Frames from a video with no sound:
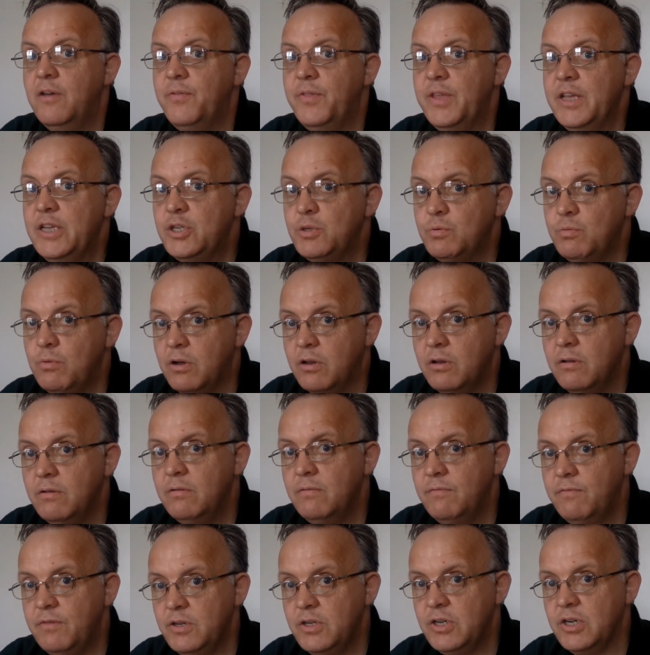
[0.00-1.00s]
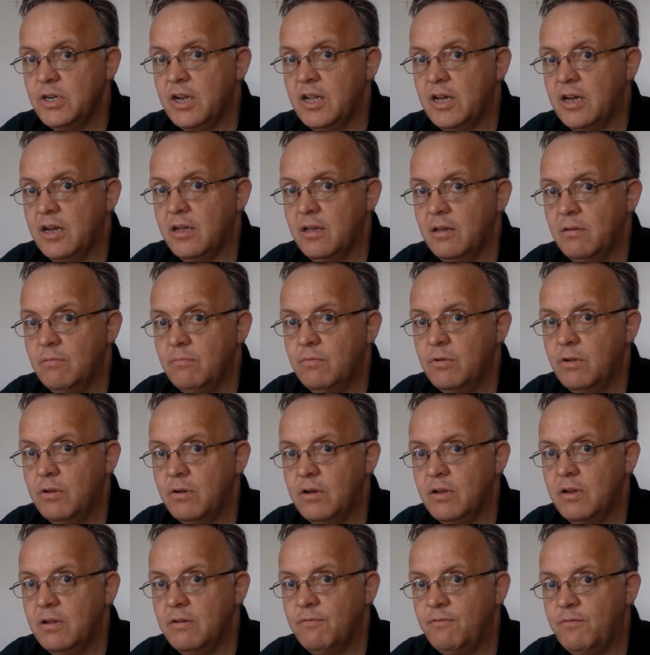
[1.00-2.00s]
This one for July, we're
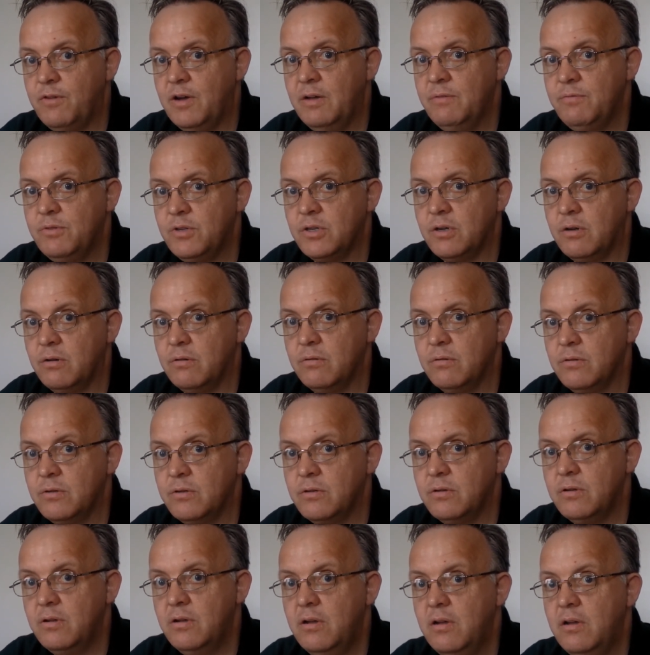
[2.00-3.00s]
looking mm. at five songs.